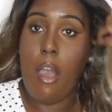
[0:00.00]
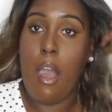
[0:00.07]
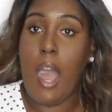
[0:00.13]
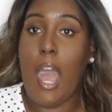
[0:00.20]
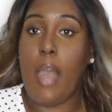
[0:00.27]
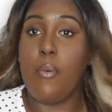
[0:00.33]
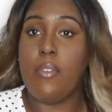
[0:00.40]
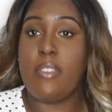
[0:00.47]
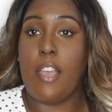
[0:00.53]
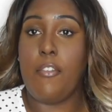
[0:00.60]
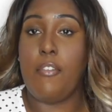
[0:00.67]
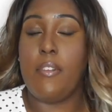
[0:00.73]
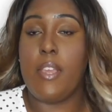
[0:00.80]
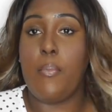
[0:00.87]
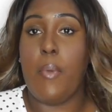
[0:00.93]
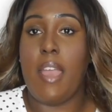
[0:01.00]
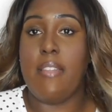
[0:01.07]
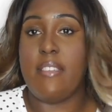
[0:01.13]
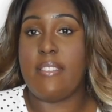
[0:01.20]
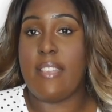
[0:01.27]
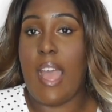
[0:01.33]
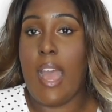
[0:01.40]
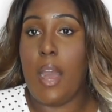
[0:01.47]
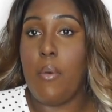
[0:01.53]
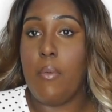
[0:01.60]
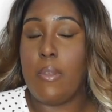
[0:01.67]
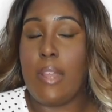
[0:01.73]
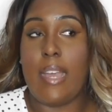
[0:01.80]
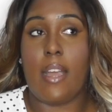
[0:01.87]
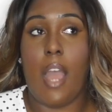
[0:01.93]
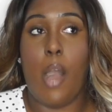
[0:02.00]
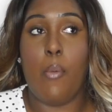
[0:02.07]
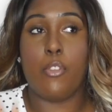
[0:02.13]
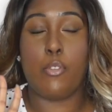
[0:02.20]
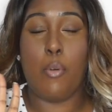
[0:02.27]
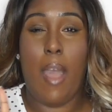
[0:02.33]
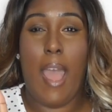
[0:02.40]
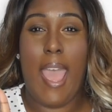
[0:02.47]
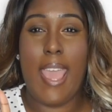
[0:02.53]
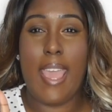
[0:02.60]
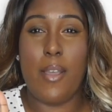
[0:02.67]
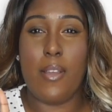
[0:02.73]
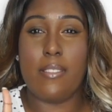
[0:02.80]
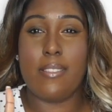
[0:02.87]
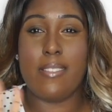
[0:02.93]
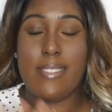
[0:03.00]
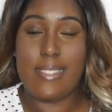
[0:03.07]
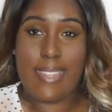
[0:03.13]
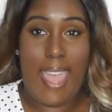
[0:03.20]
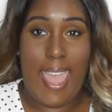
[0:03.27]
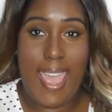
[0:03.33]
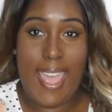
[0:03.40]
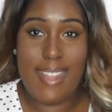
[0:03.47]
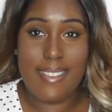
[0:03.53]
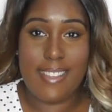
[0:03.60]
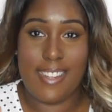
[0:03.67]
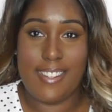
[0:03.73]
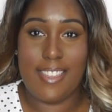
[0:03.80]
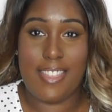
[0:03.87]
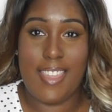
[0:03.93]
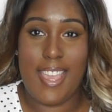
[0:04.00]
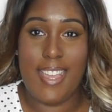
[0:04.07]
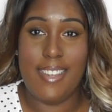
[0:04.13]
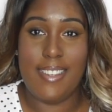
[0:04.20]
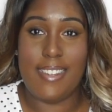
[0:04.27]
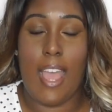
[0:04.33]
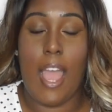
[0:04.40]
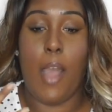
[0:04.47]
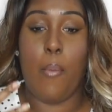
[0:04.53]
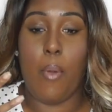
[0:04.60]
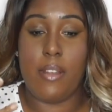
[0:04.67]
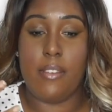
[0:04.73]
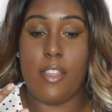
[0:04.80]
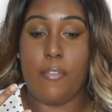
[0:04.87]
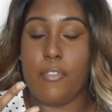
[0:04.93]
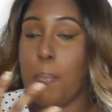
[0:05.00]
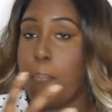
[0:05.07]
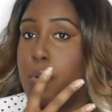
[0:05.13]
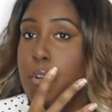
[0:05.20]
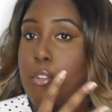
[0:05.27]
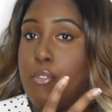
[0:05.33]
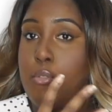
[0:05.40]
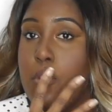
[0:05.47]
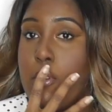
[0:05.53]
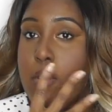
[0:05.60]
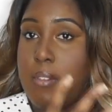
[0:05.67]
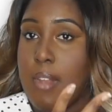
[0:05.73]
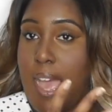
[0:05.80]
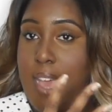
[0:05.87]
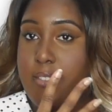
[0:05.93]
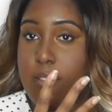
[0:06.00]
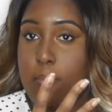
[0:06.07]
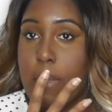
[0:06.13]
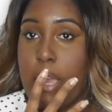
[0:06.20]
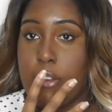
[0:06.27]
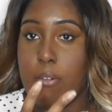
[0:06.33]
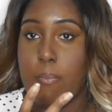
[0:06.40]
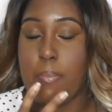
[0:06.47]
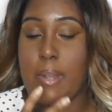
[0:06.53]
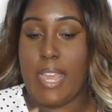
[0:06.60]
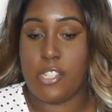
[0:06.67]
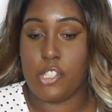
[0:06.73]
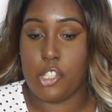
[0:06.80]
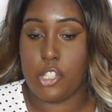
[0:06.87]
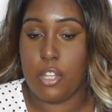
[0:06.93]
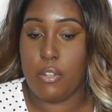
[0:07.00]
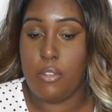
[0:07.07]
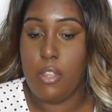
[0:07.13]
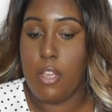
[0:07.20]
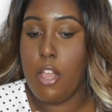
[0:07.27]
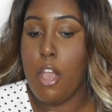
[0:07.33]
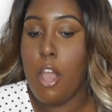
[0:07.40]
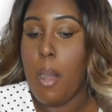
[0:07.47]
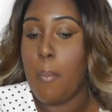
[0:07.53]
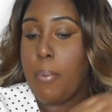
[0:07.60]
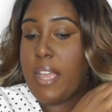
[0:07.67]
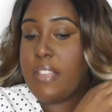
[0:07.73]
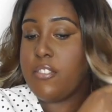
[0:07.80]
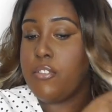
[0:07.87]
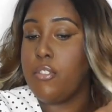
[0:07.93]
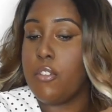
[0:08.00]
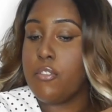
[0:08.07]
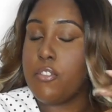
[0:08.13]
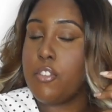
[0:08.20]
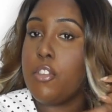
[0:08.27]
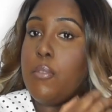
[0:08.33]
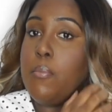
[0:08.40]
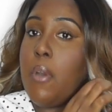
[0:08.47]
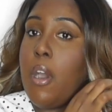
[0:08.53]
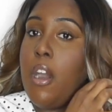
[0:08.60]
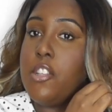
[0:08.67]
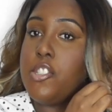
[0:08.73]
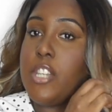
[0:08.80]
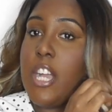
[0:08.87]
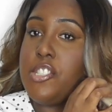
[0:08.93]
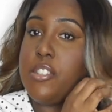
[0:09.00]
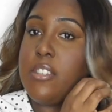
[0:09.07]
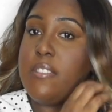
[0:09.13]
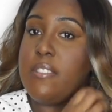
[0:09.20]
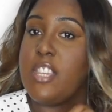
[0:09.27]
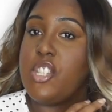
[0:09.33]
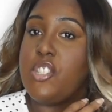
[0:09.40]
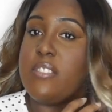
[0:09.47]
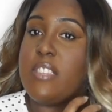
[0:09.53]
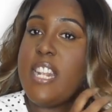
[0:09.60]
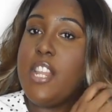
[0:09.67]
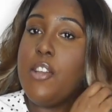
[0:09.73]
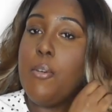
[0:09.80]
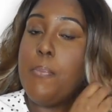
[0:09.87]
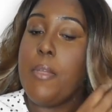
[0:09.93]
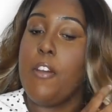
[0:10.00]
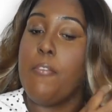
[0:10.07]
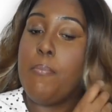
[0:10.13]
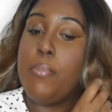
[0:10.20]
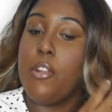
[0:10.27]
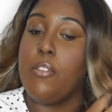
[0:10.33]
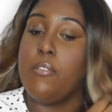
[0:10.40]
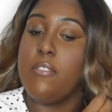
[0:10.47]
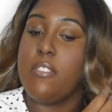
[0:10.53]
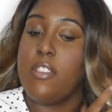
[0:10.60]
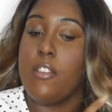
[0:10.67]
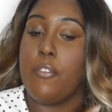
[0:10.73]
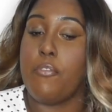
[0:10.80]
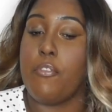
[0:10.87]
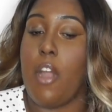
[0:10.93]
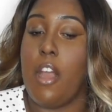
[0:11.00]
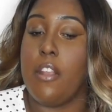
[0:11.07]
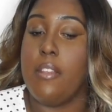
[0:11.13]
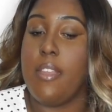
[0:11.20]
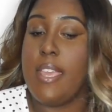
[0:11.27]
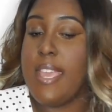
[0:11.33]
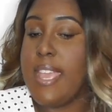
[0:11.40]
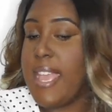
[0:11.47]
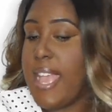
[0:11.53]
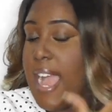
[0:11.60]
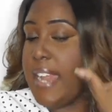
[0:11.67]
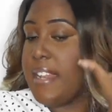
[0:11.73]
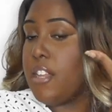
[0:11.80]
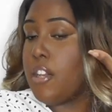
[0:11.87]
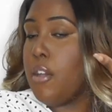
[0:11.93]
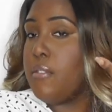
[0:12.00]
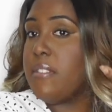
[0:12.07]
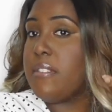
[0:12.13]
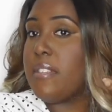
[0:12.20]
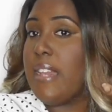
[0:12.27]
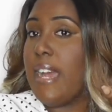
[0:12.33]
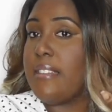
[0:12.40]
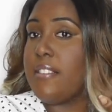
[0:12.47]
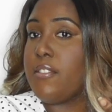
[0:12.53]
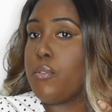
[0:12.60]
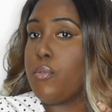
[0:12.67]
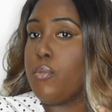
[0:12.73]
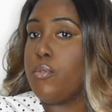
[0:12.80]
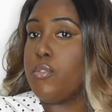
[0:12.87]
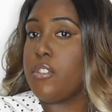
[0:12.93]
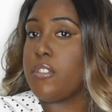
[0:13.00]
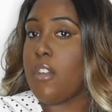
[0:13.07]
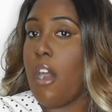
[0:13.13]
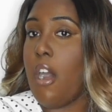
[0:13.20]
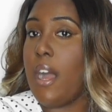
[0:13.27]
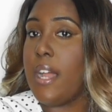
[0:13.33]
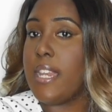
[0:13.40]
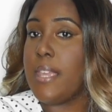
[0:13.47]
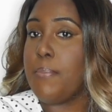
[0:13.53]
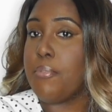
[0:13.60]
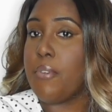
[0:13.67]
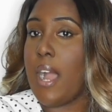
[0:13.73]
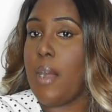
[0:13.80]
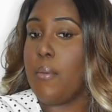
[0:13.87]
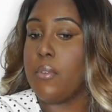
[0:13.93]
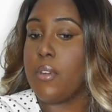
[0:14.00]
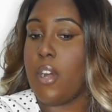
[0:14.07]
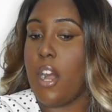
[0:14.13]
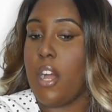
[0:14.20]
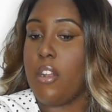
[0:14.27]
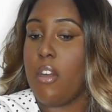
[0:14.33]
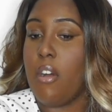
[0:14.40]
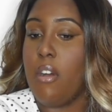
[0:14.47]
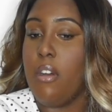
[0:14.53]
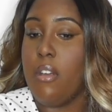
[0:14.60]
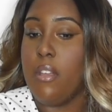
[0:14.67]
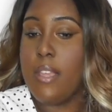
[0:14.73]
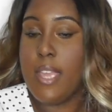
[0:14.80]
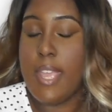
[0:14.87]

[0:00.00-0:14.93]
I would definitely wear this out. Like, I was quite scared kind of thing. Like, I wonder if the blonde will look nice on my complexion. But it's not too much. As you can see, it's just a little bit of blonde in the front. And it goes into like this gorgeous honey brown colour.